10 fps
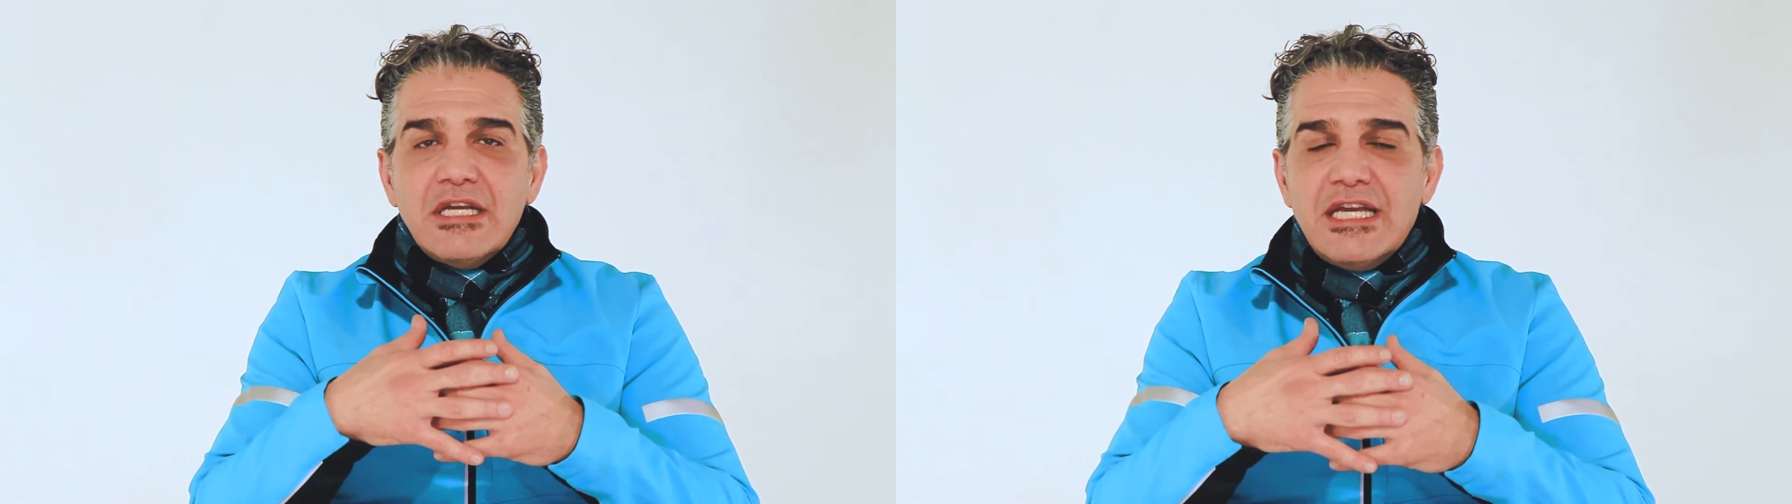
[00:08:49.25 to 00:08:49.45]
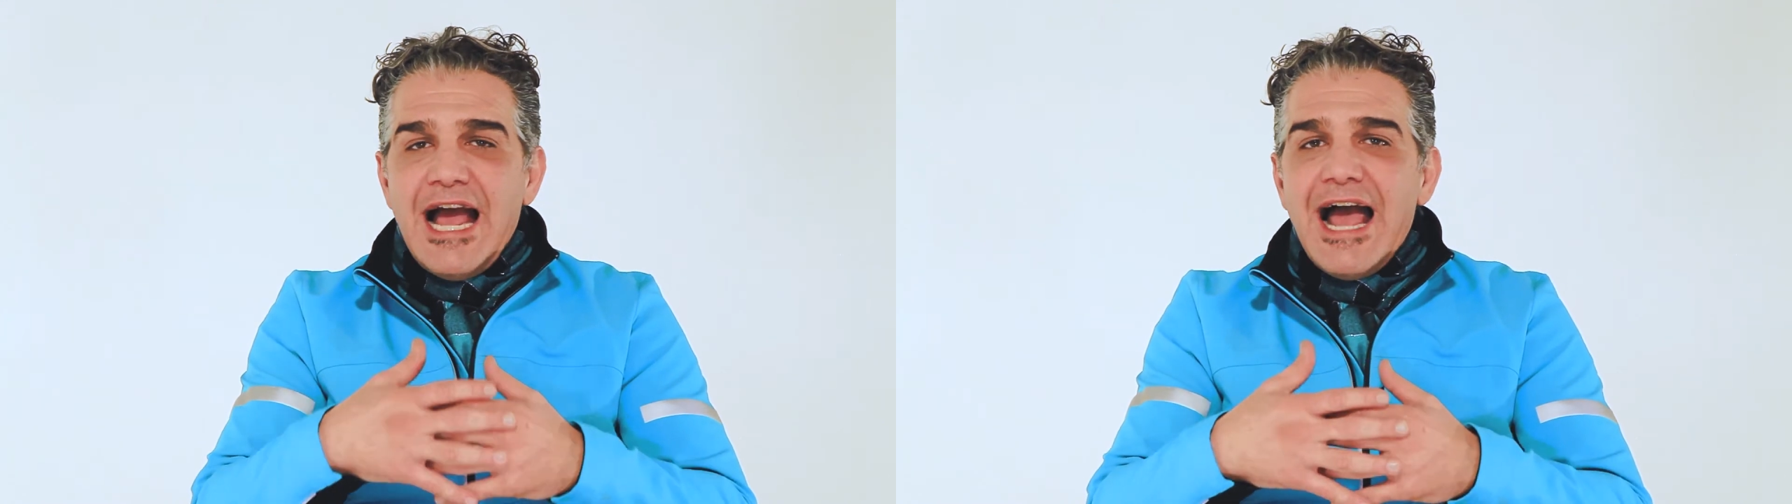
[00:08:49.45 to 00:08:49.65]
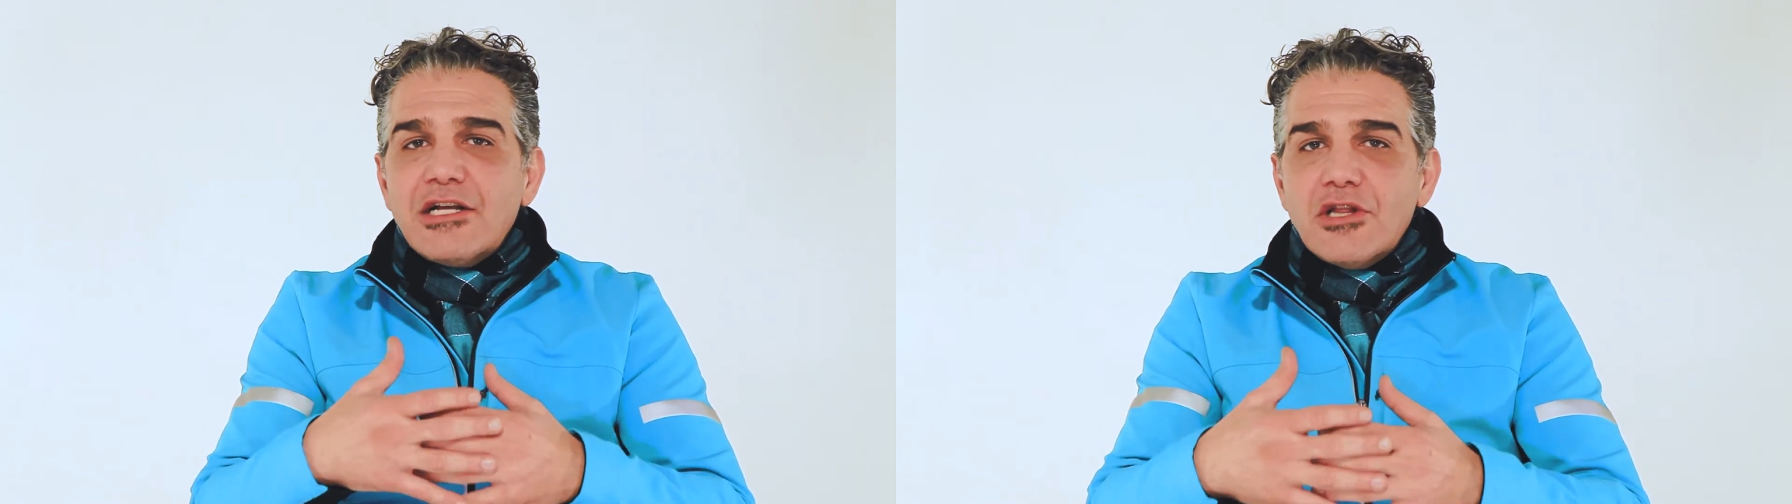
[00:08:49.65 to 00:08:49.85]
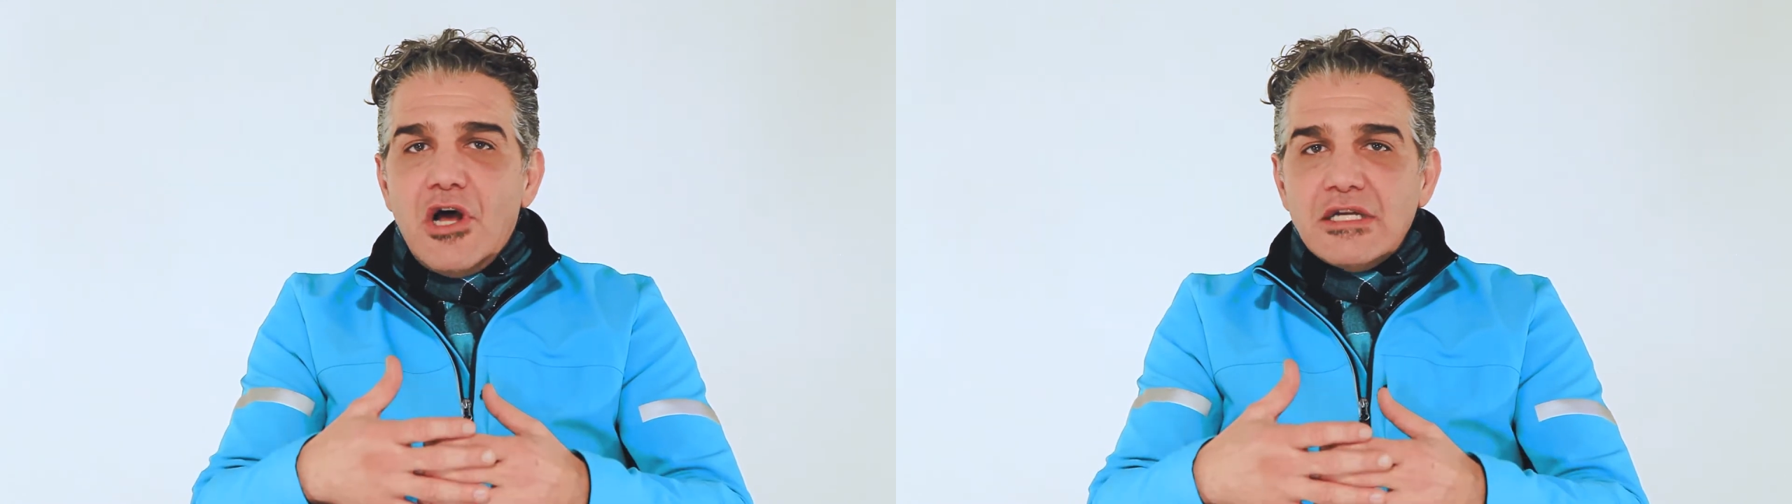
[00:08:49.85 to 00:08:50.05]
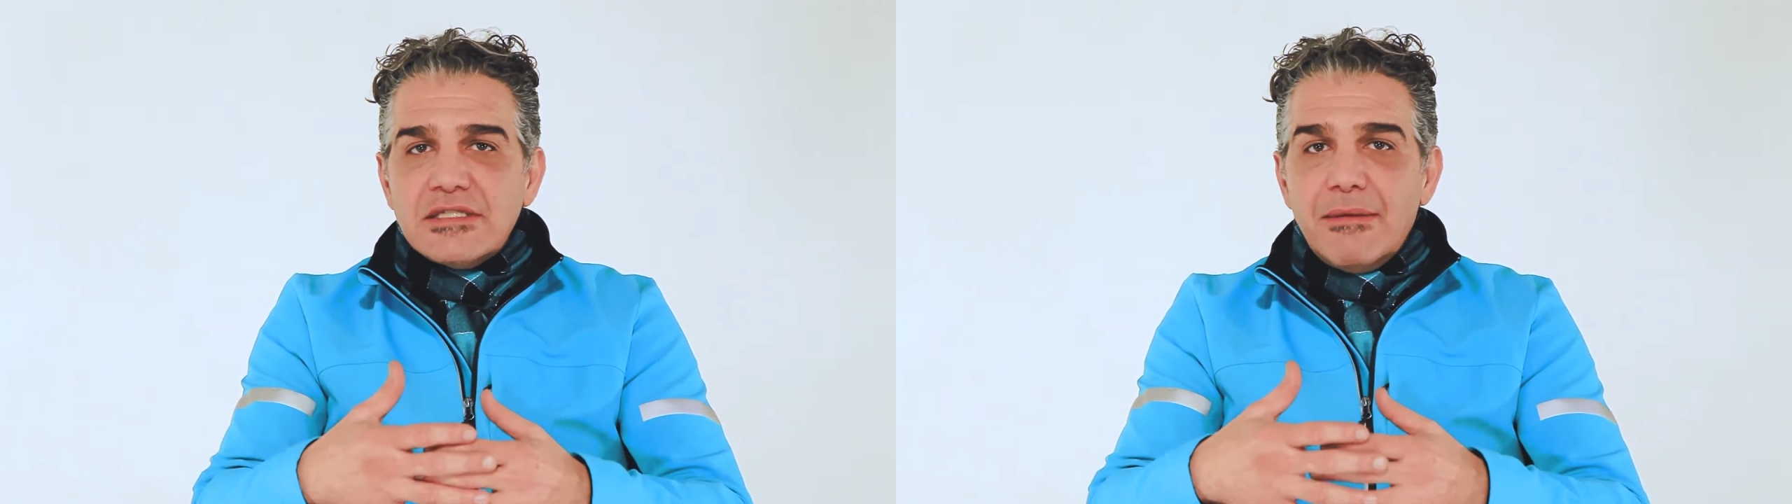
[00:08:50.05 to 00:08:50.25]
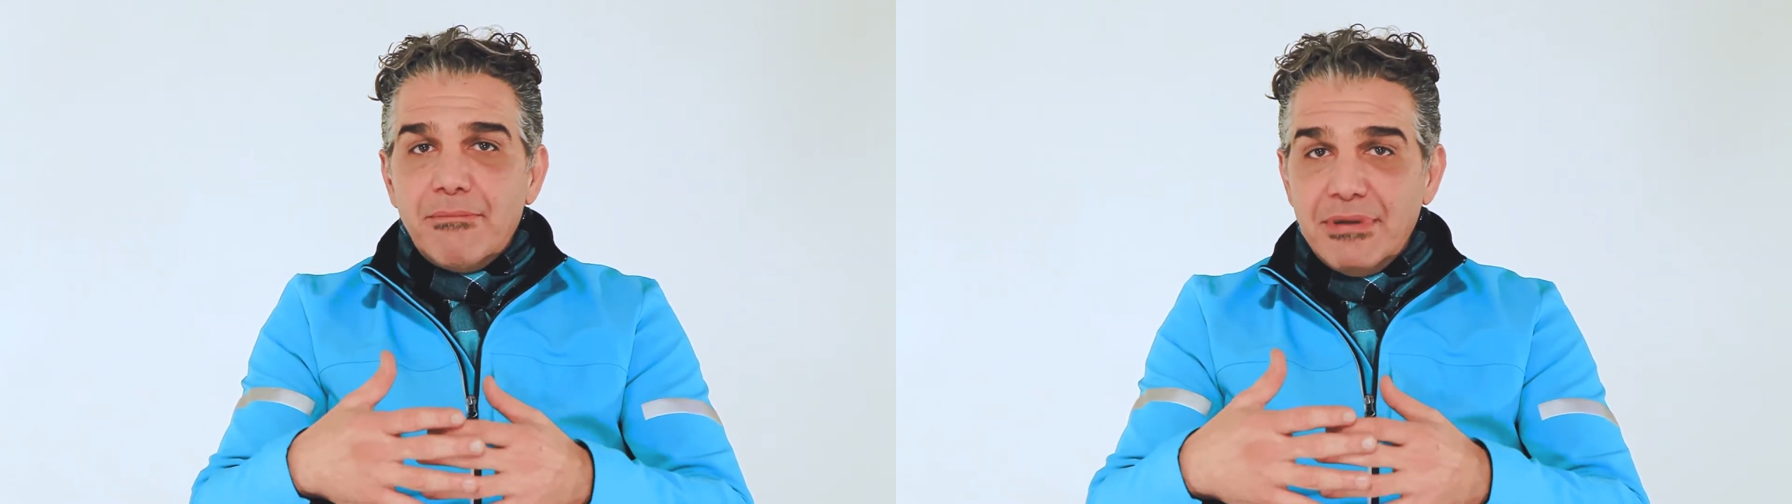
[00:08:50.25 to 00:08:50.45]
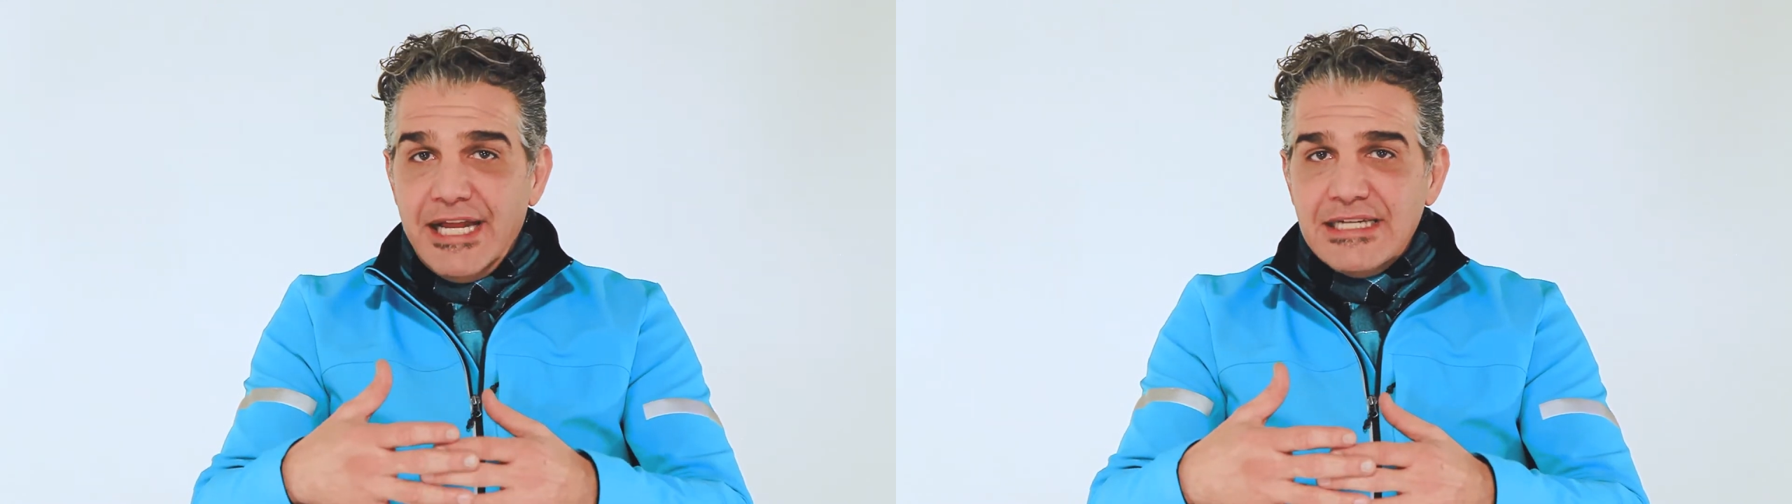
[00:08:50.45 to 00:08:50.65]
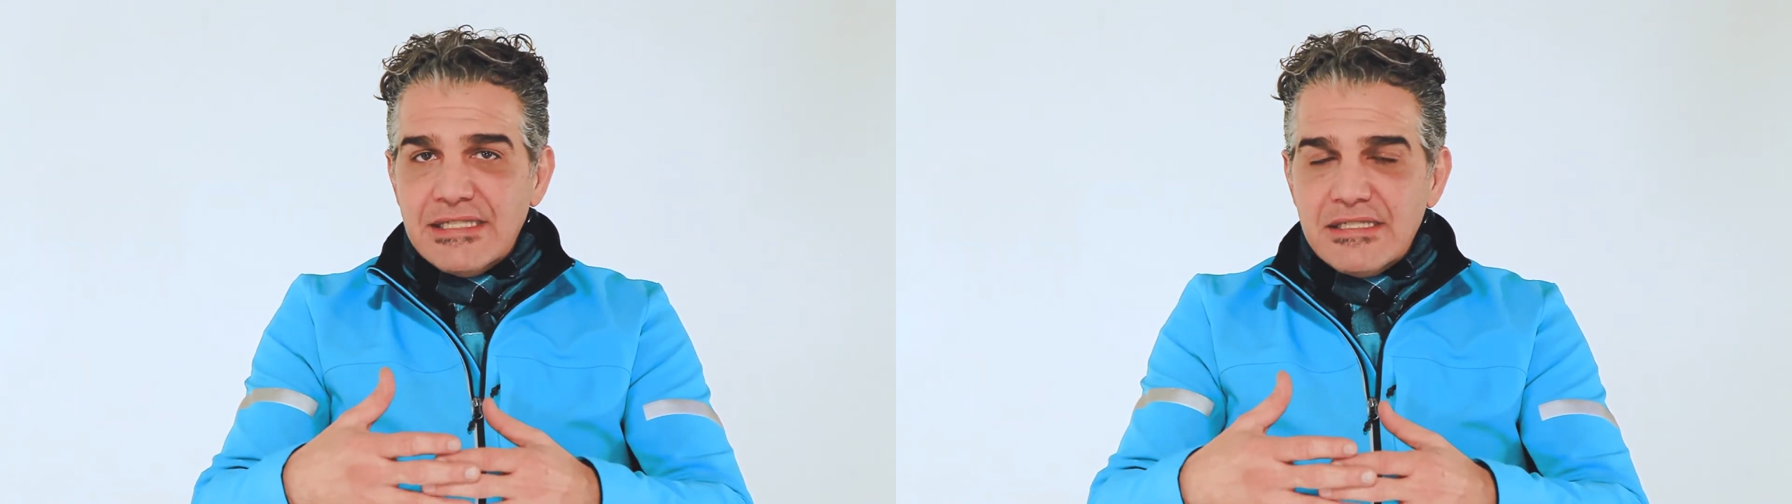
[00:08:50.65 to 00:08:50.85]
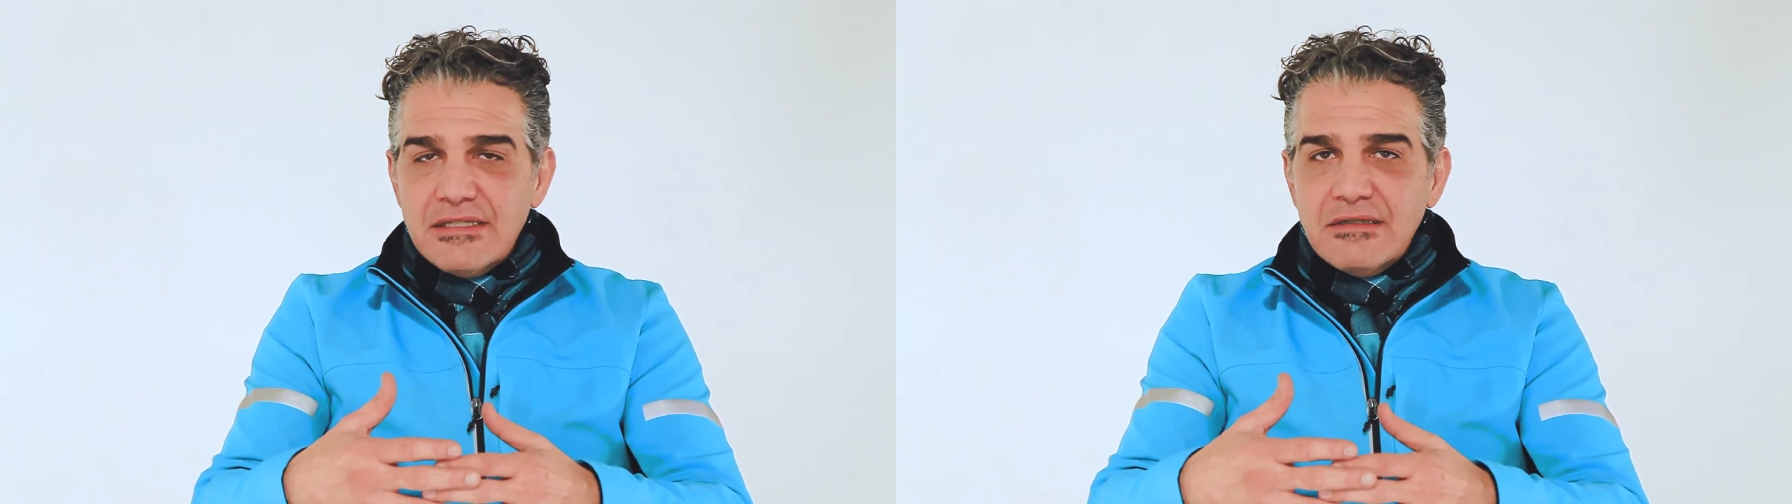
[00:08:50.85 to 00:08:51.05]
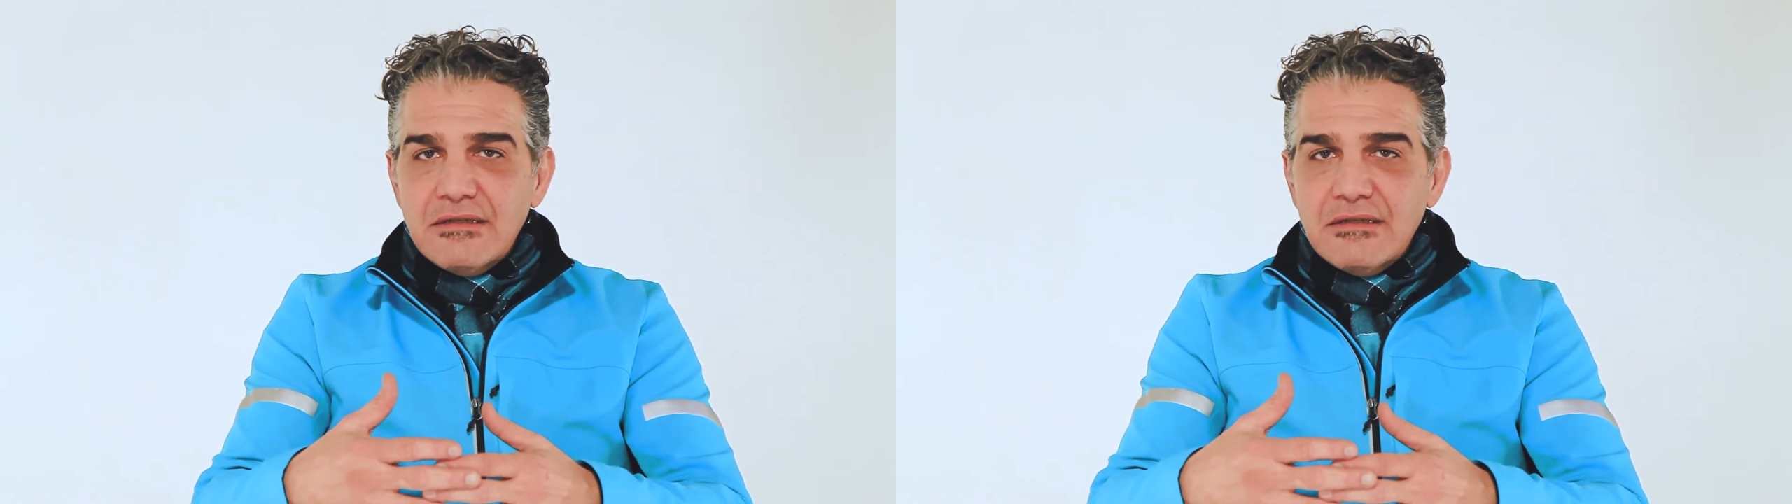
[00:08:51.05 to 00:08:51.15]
gag laws placed